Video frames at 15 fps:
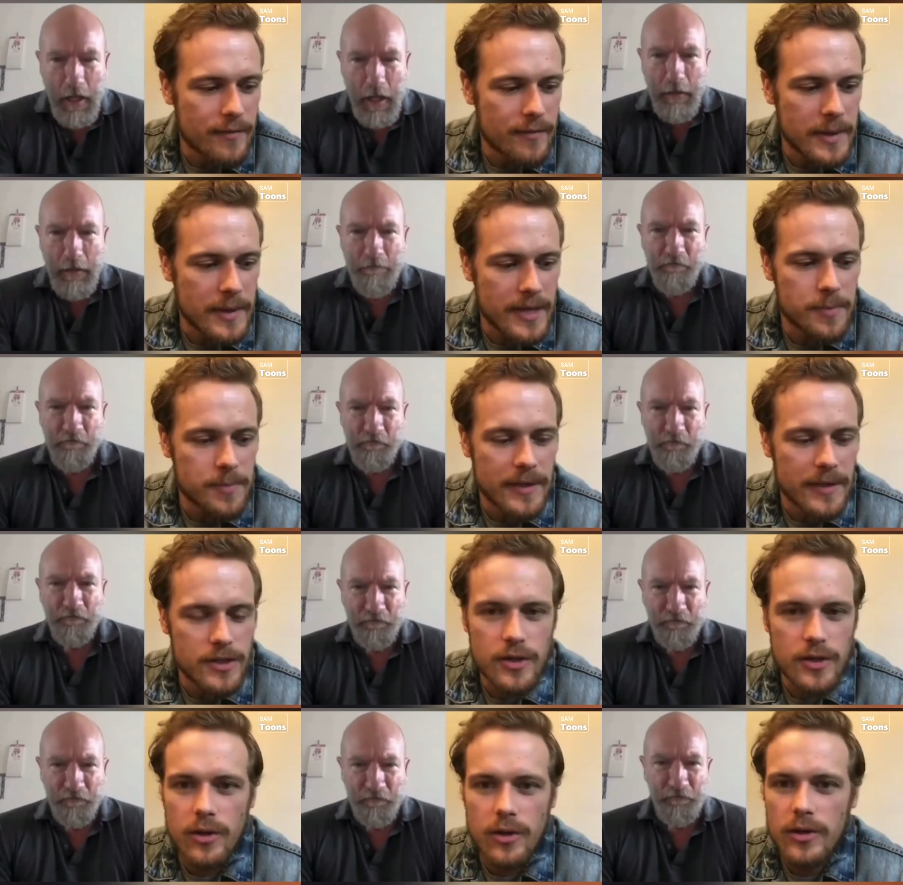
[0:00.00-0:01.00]
Speaker 1: I, have been
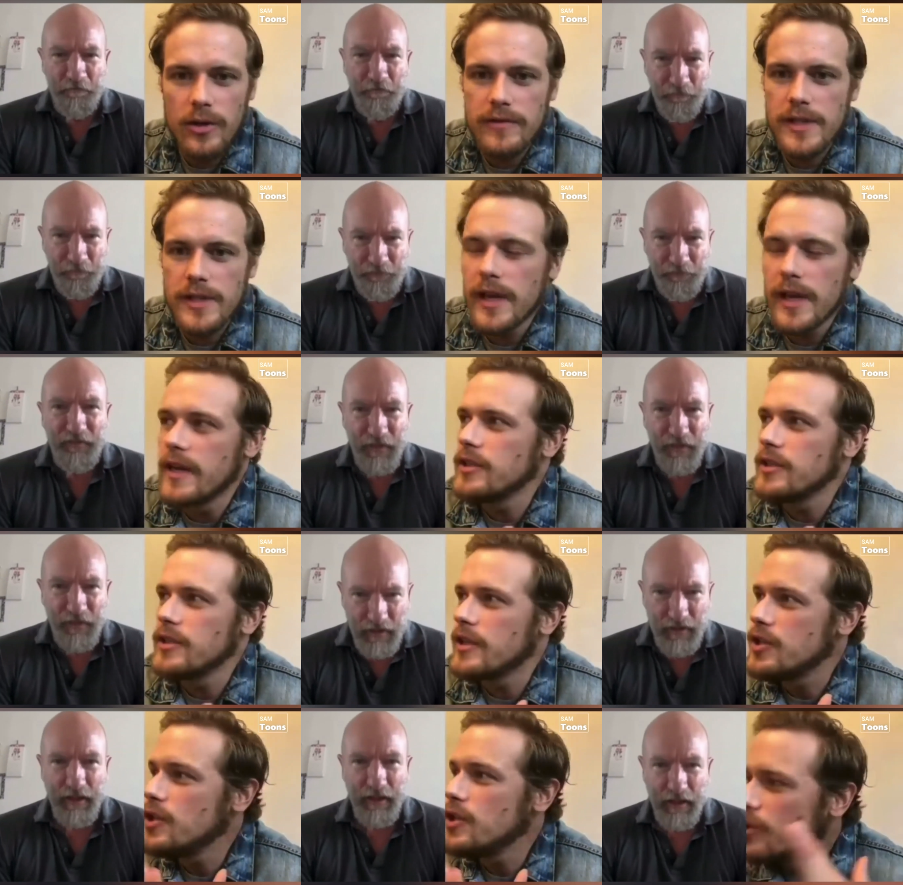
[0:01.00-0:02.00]
expecting your call, obviously. I,
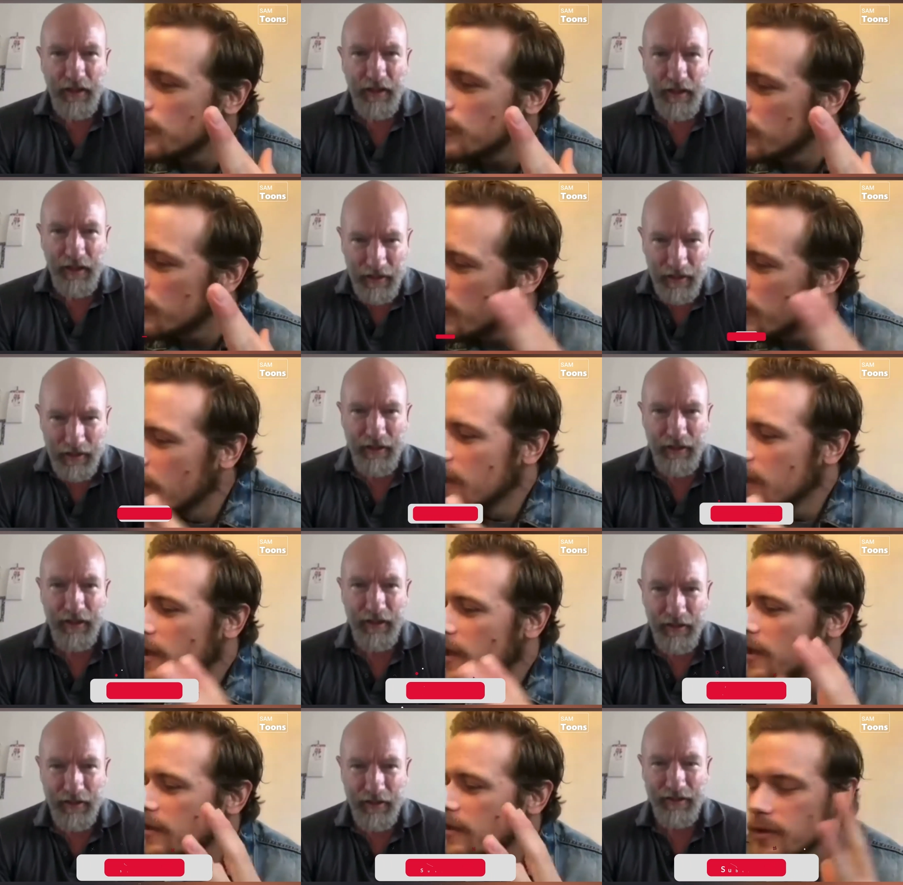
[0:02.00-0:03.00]
I, knew
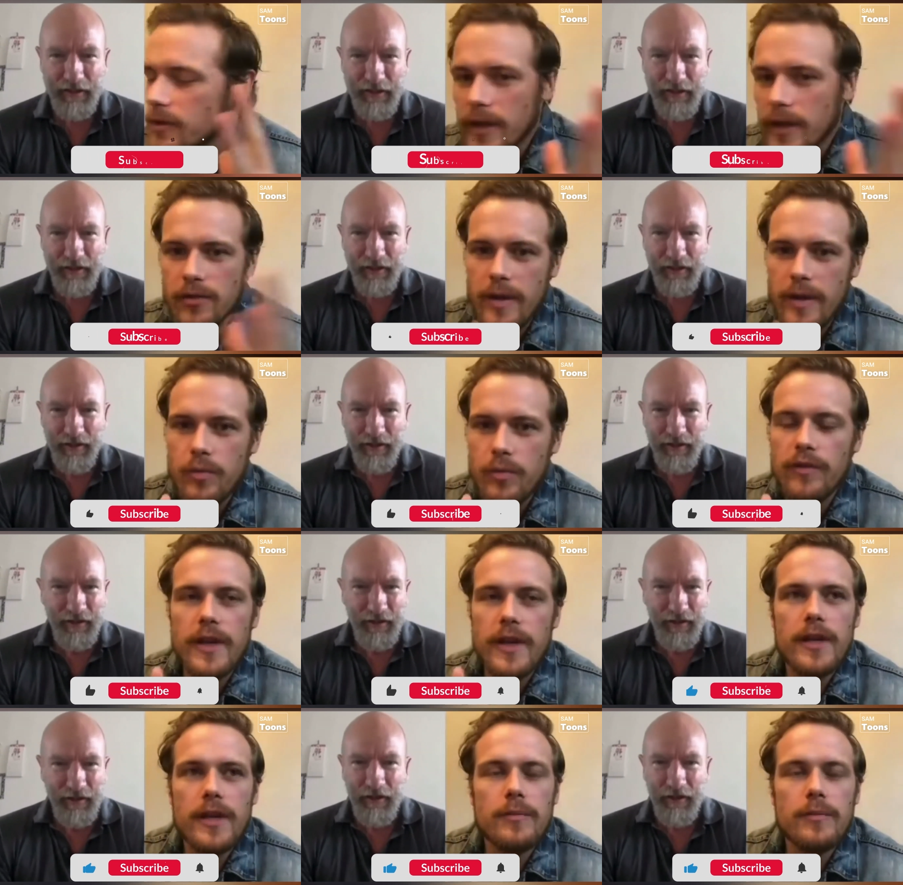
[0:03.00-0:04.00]
you had this great
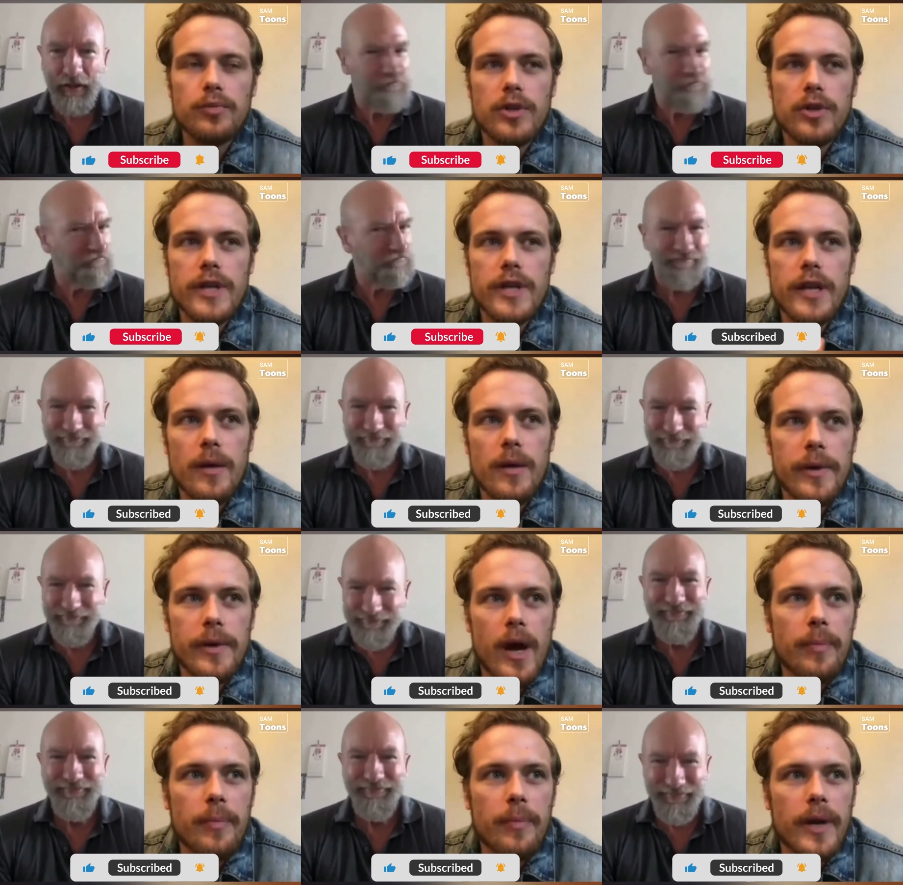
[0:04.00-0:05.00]
movie project
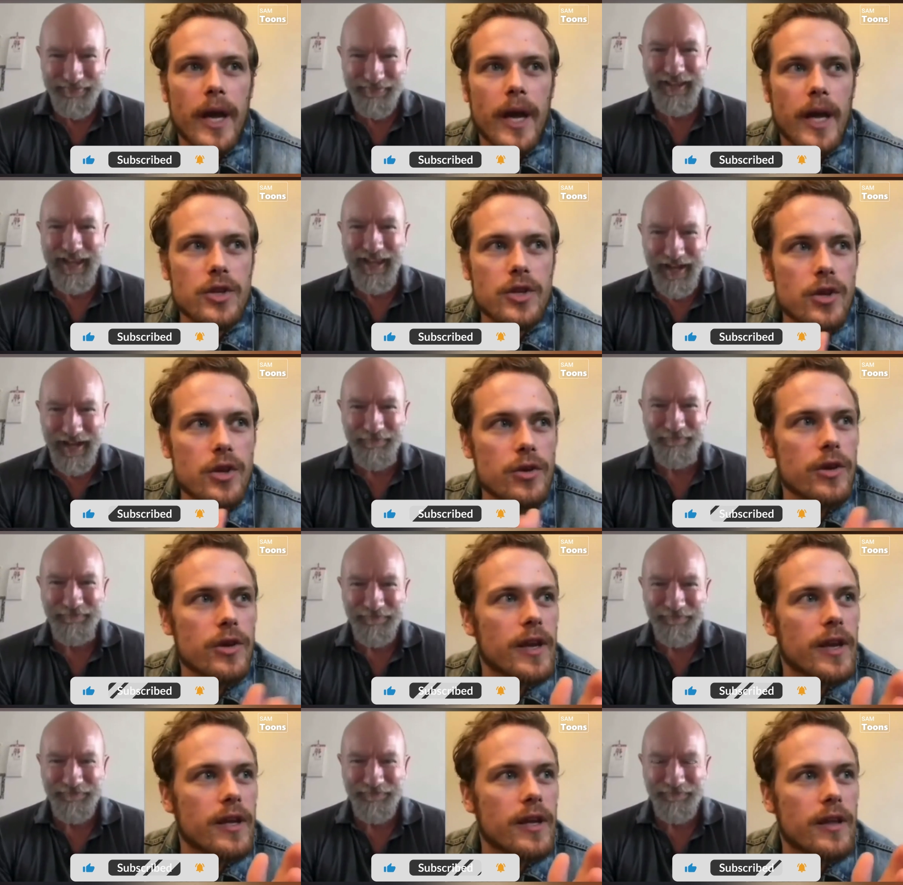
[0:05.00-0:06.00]
coming up, and I, I knew yeah.
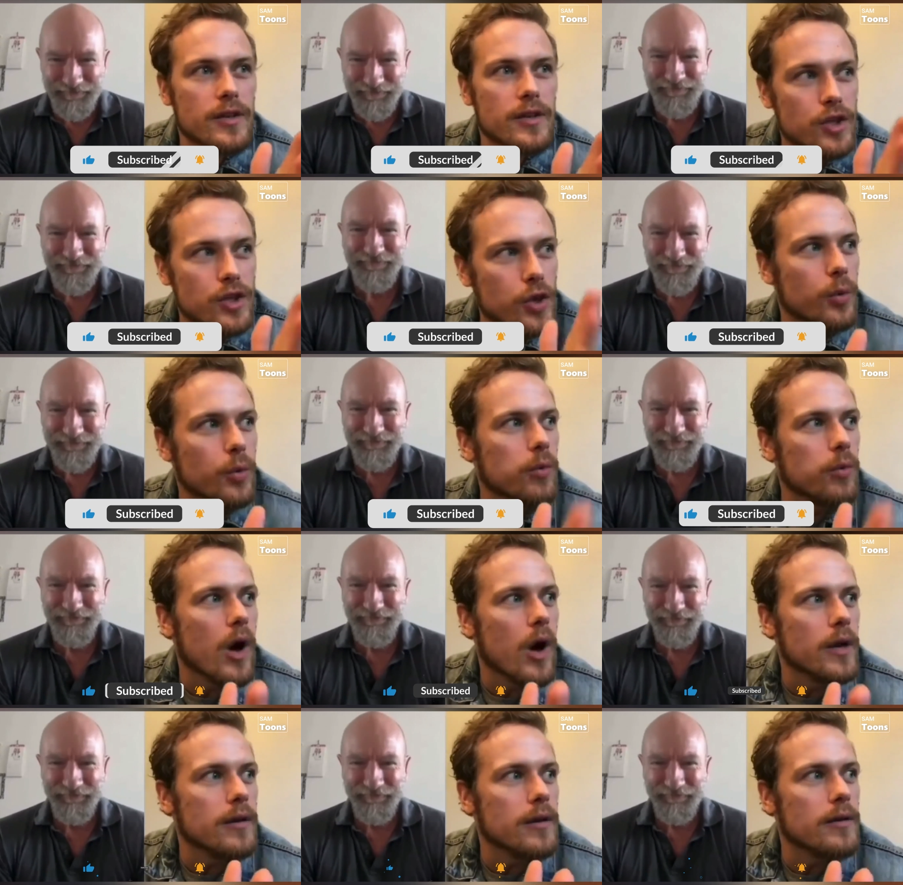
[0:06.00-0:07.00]
you would
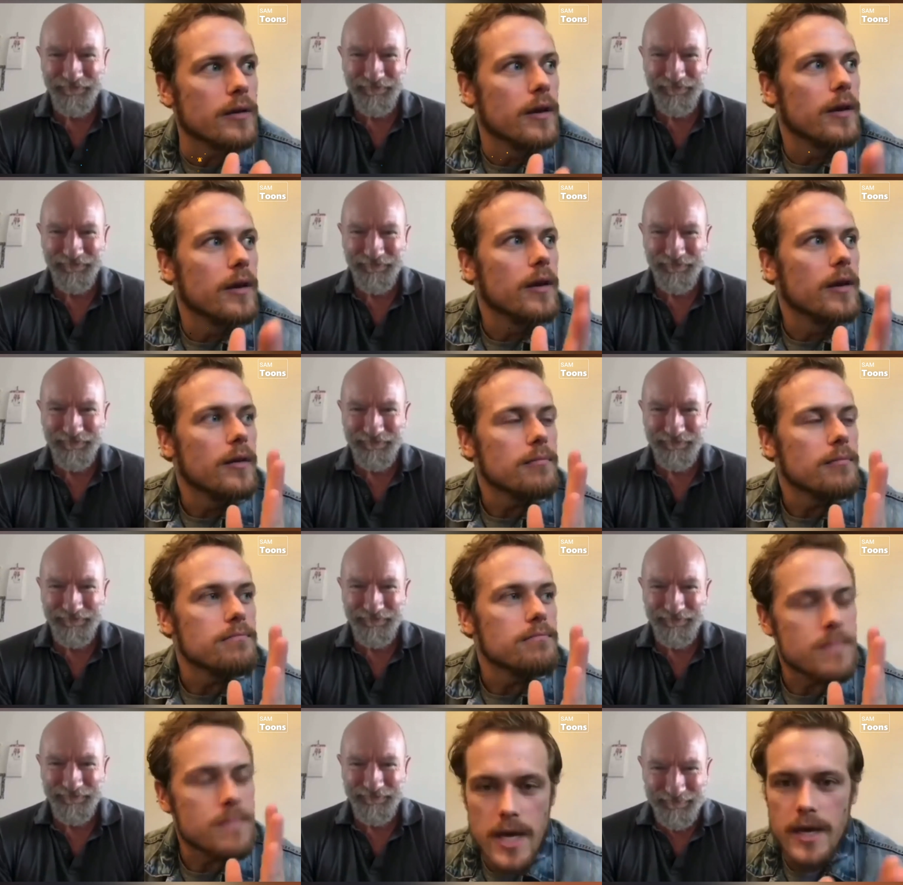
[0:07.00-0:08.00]
want
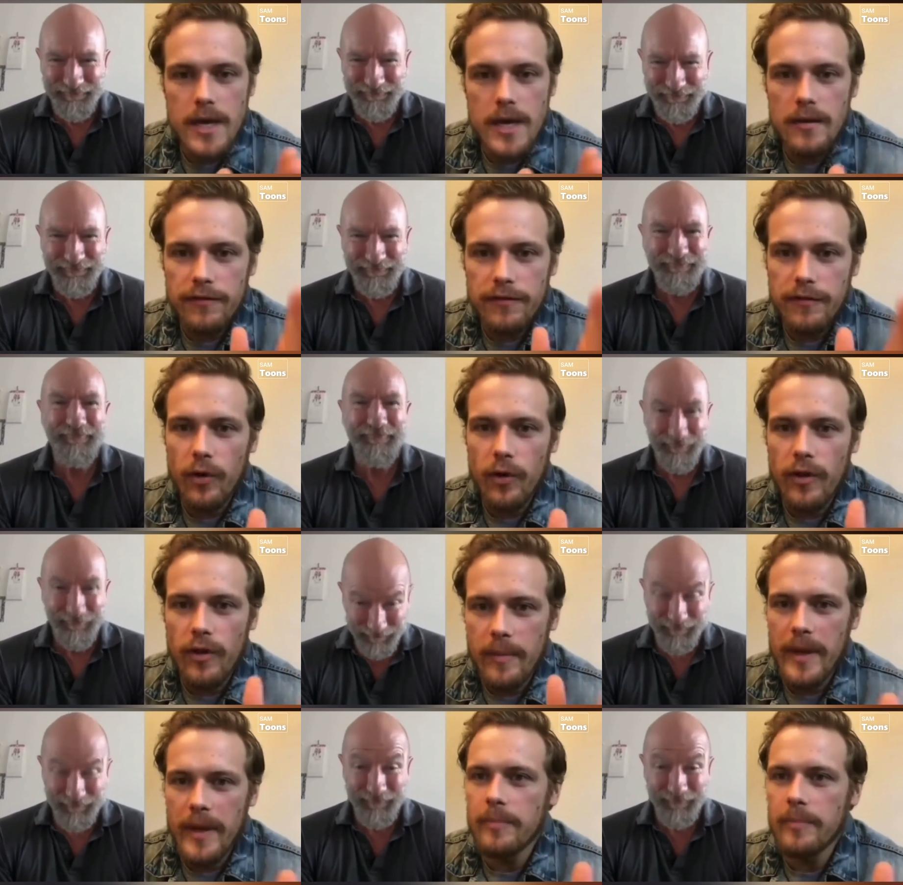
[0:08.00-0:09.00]
me
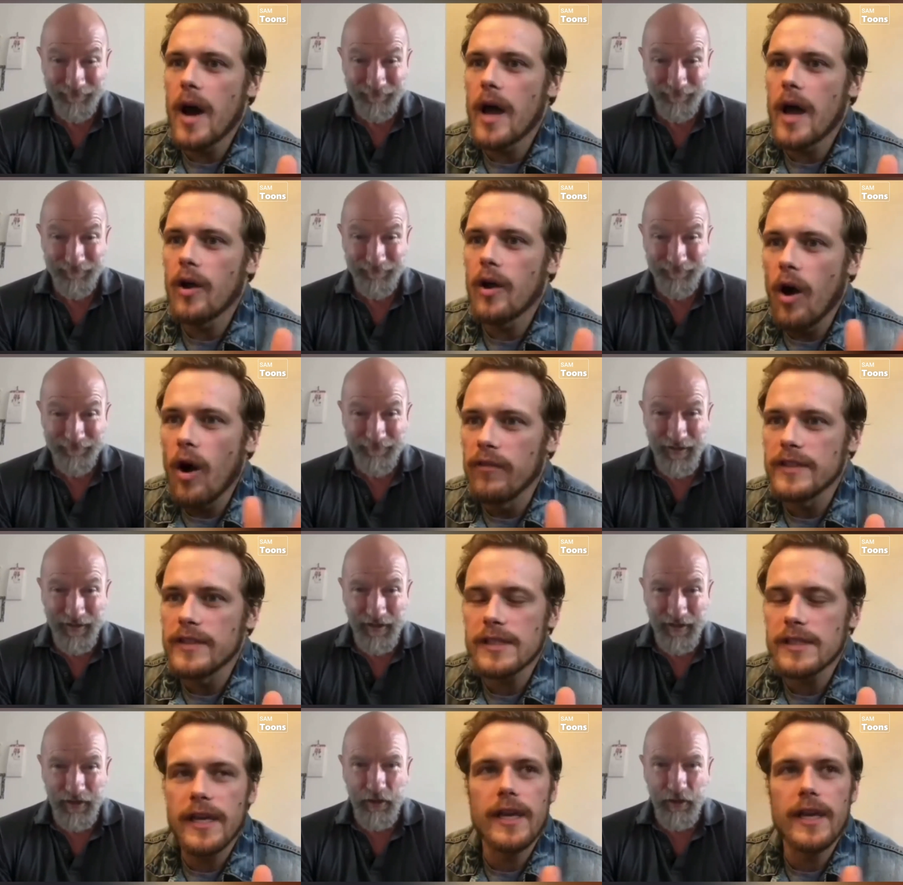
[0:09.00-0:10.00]
for the main part.
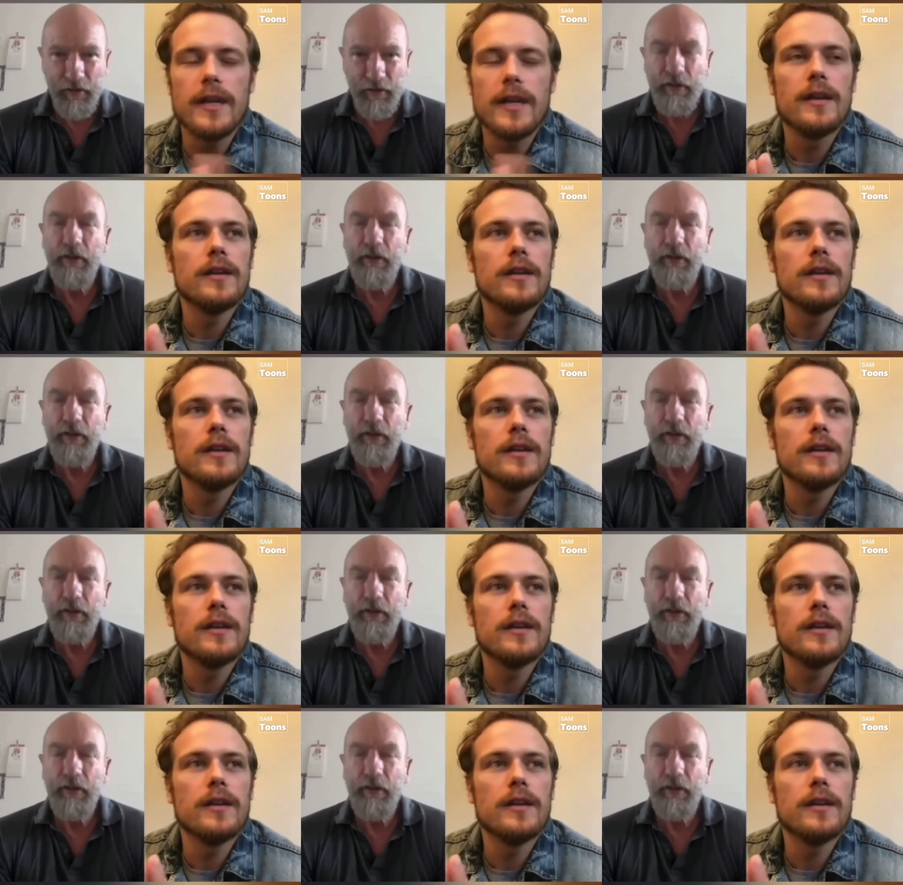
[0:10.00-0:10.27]
Obviously,